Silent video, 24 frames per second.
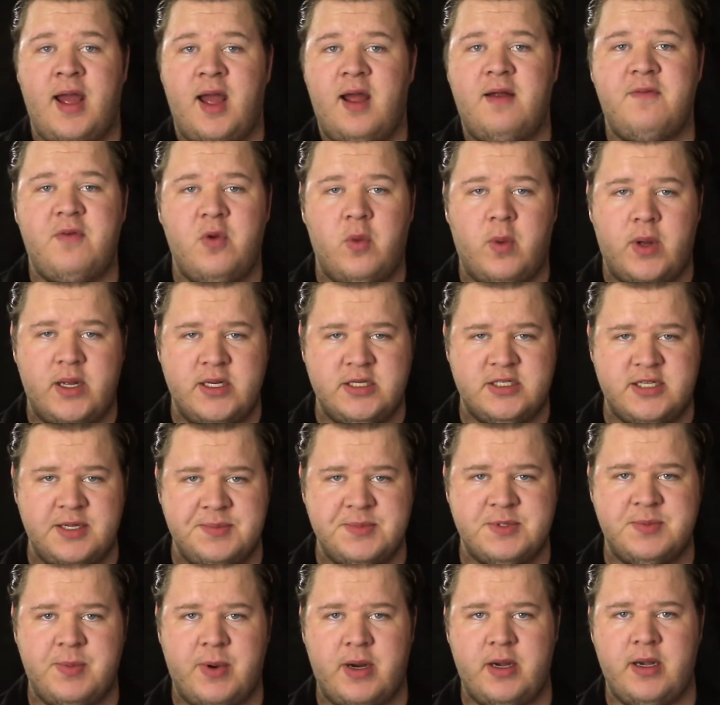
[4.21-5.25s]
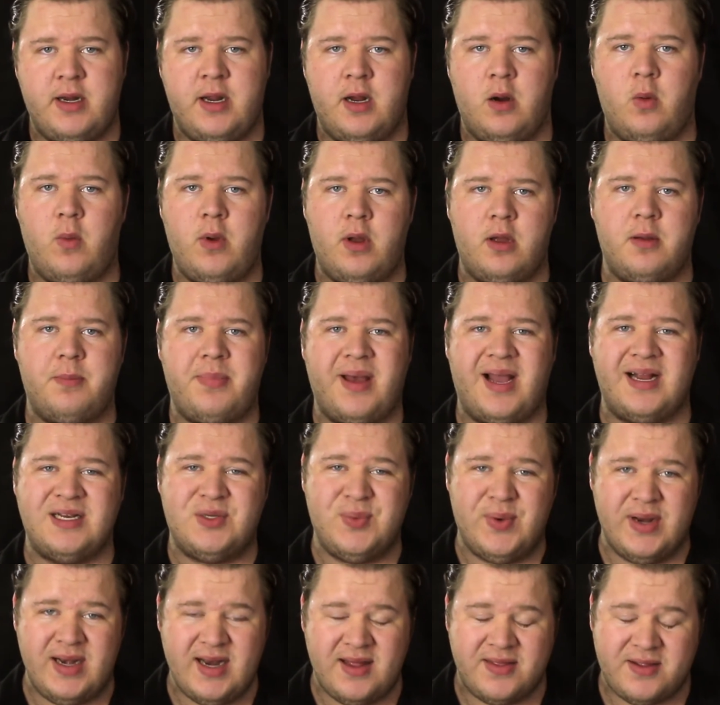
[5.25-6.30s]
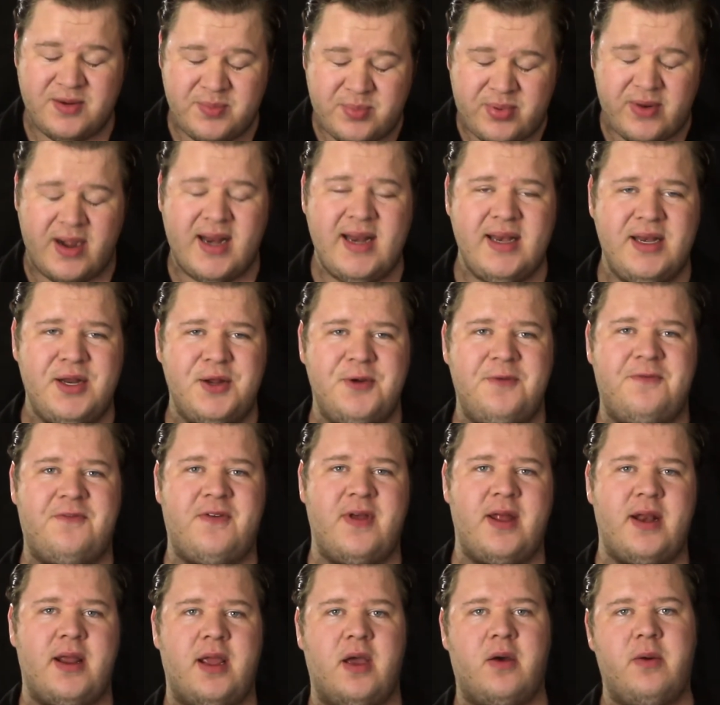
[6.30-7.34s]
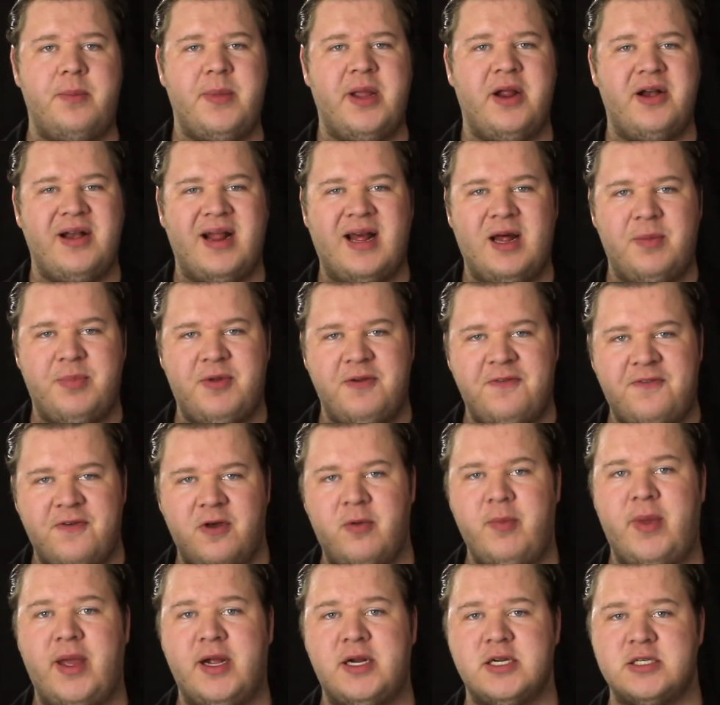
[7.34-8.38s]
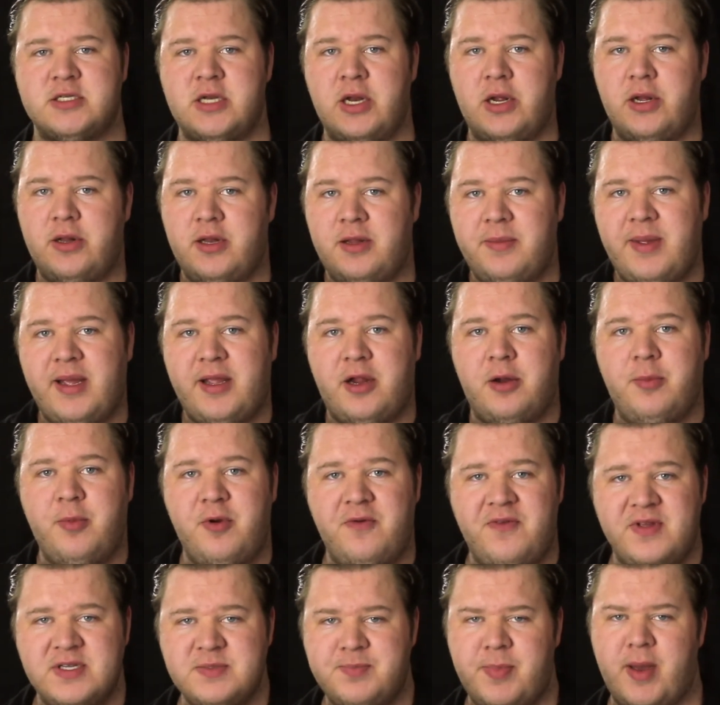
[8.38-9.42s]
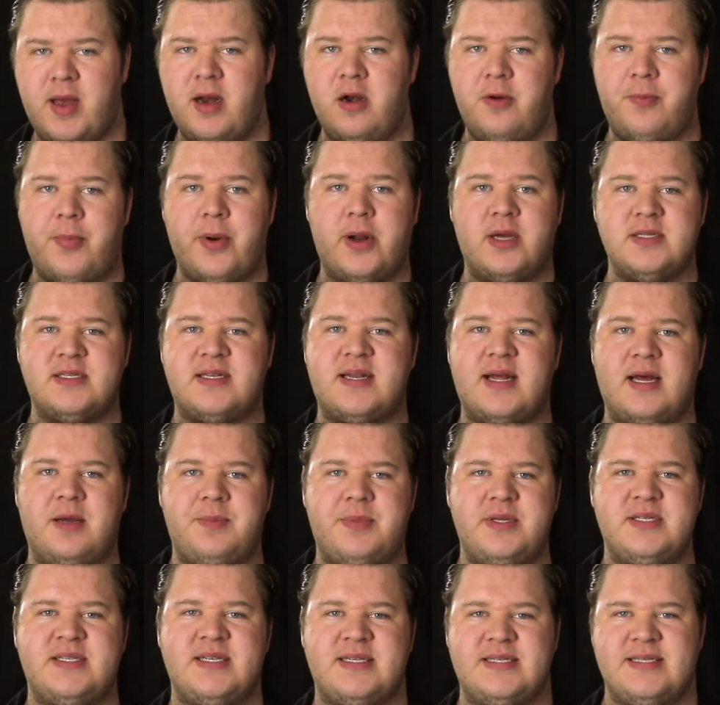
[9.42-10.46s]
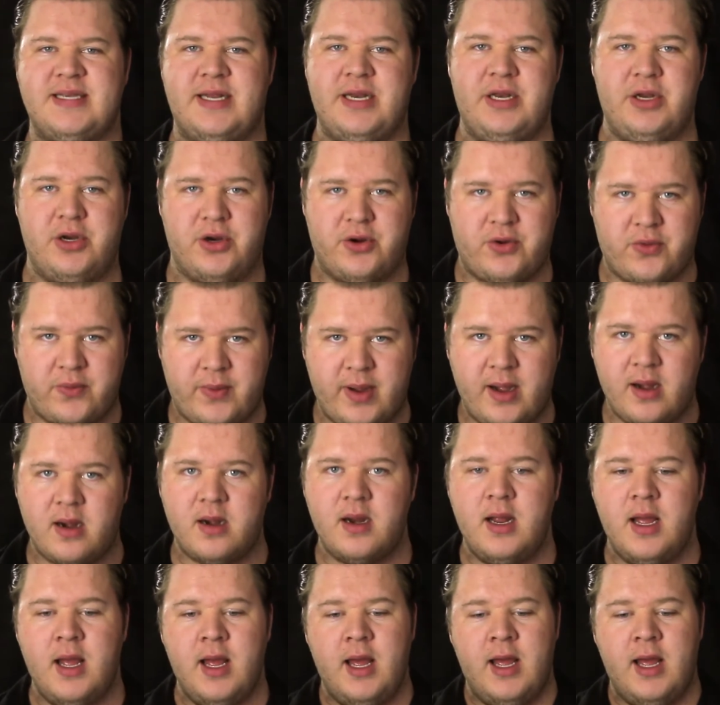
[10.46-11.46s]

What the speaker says: everyone, James Martin here. Welcome back to another brand new video. I'm here to help you filmmakers not only make your movies better, but also to help you succeed in your career.